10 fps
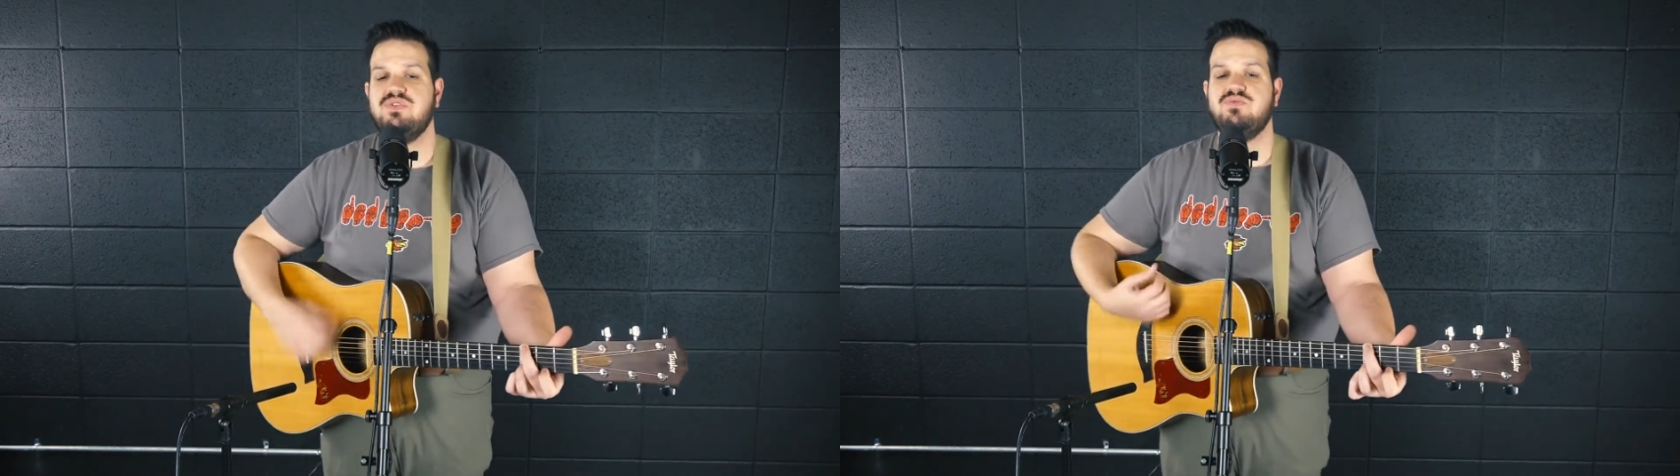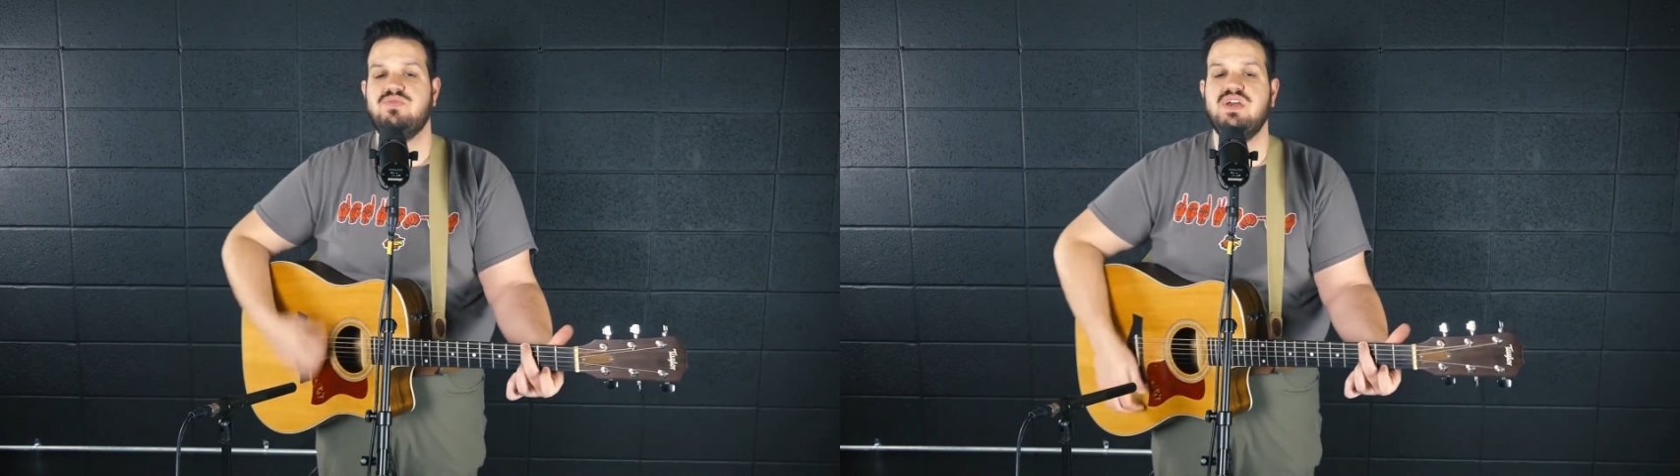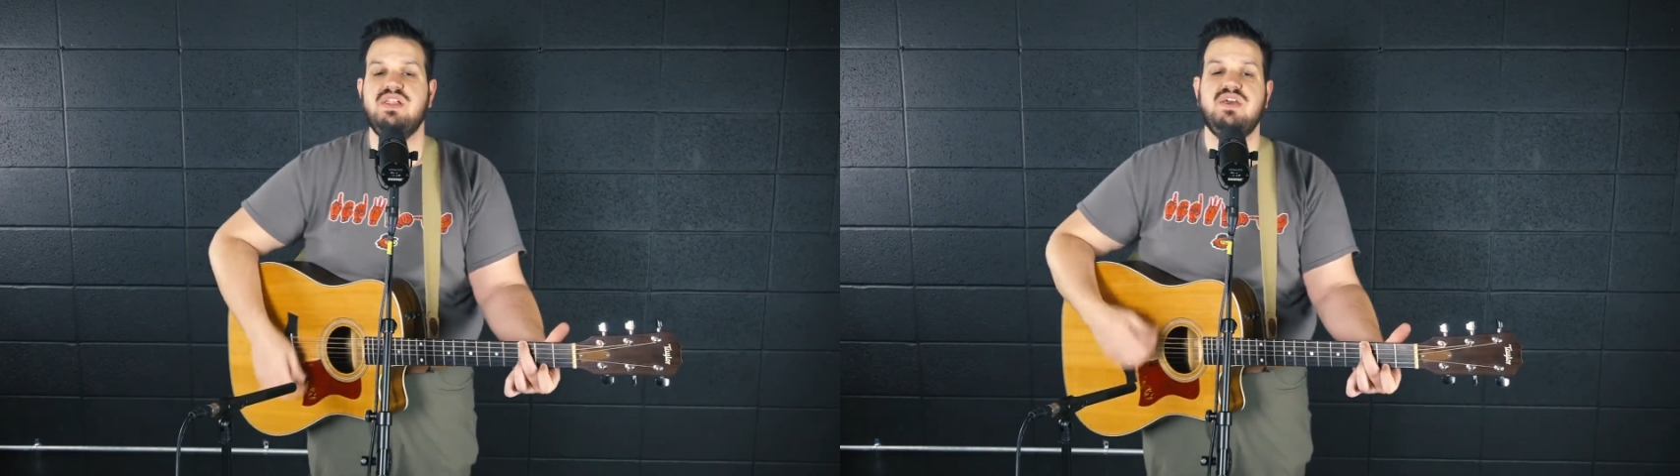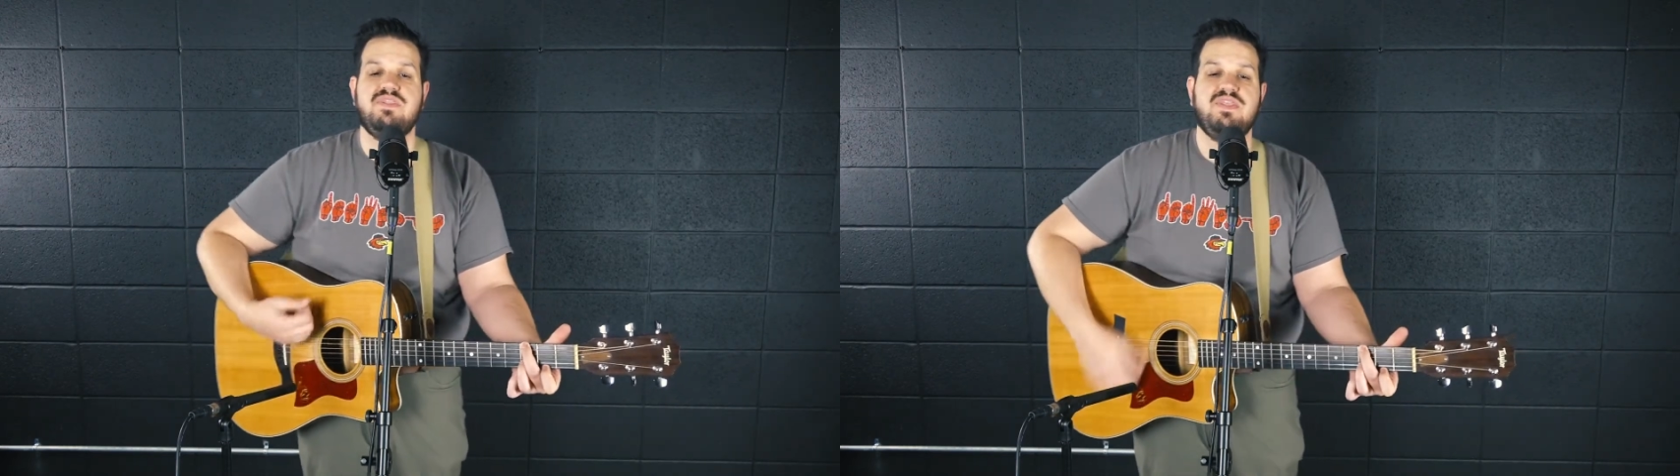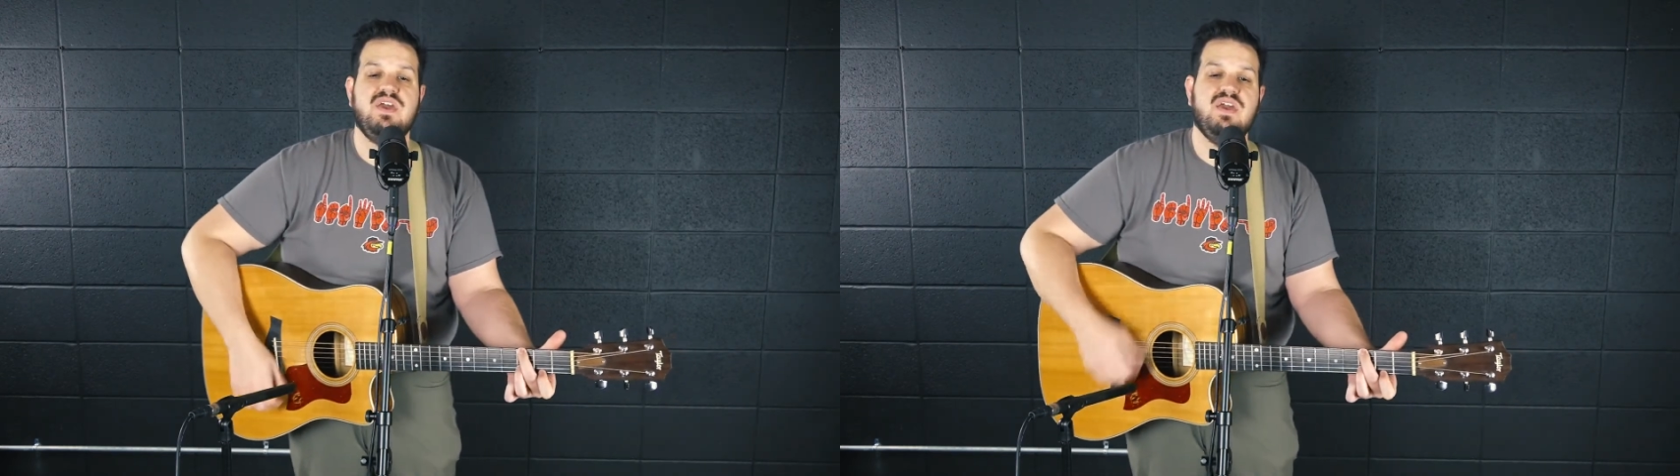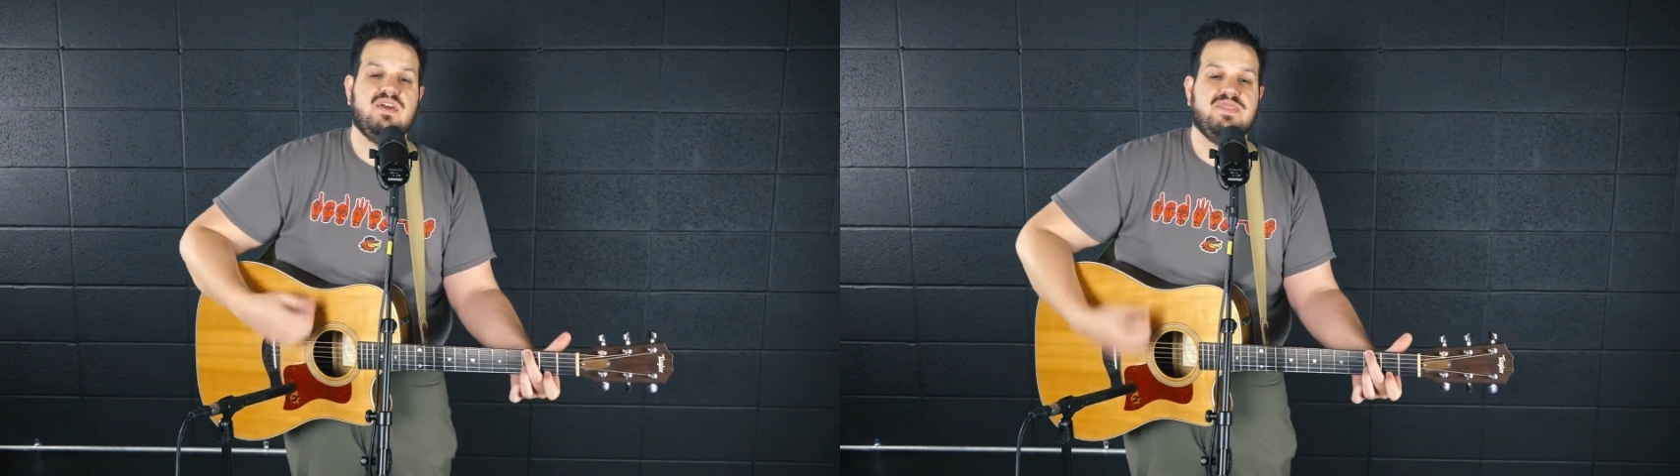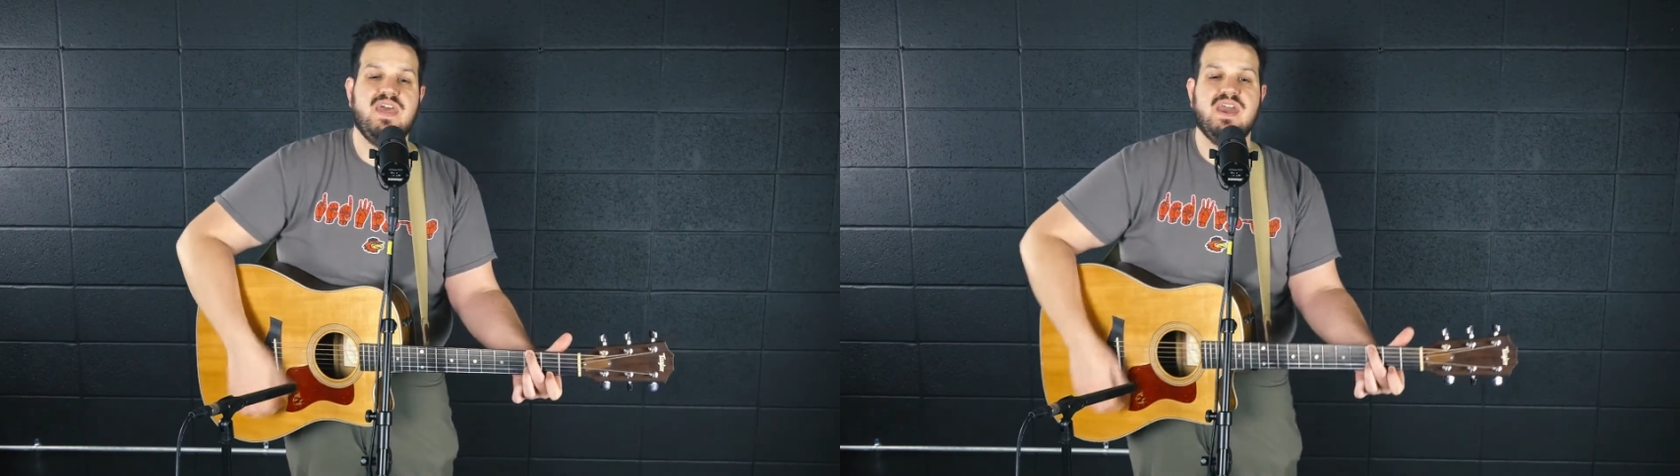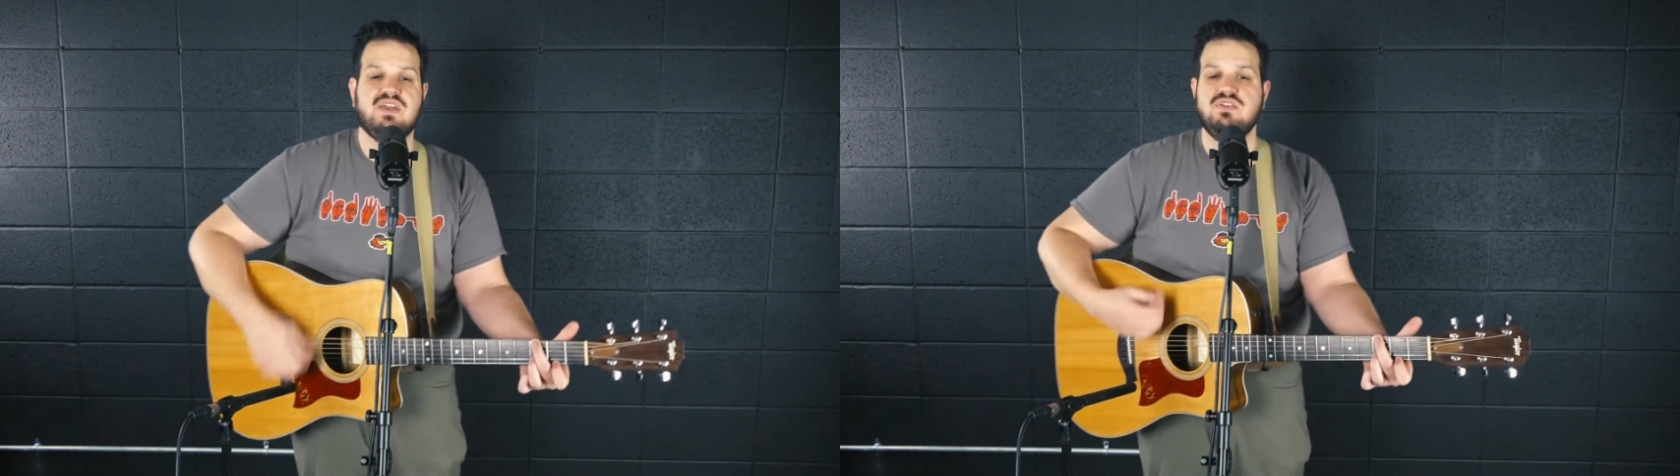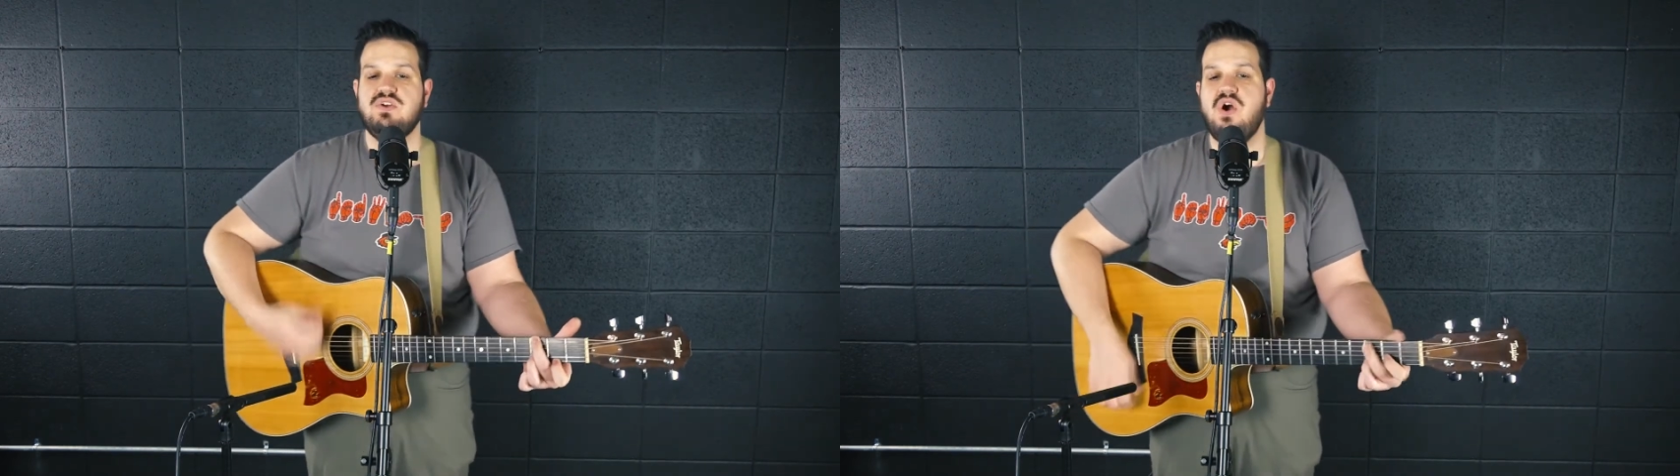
You really think they can